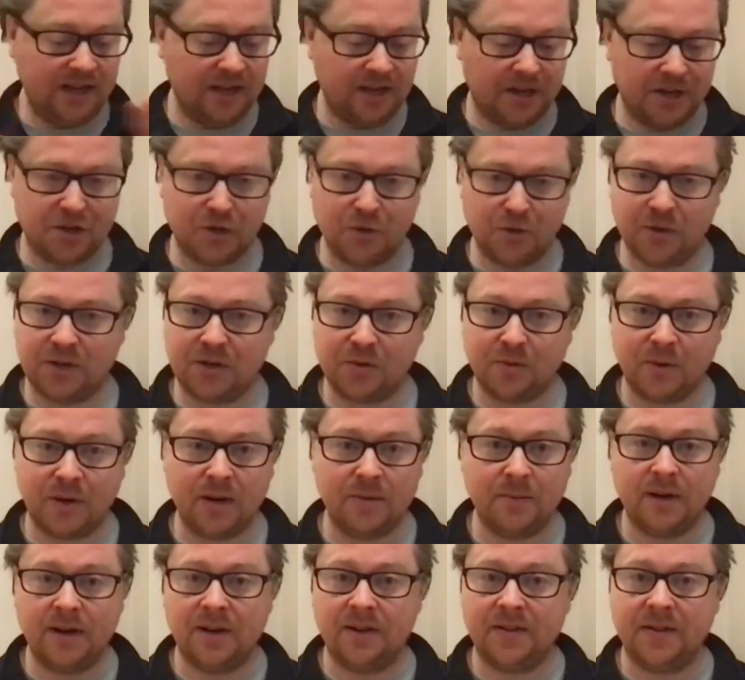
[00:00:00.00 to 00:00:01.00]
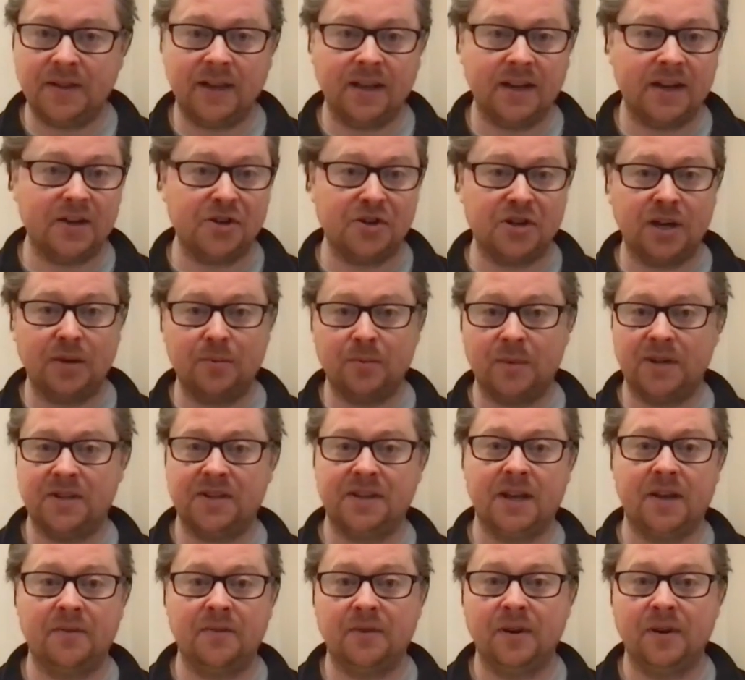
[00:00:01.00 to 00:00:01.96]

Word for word: I do a 20 minute thing and I check myself.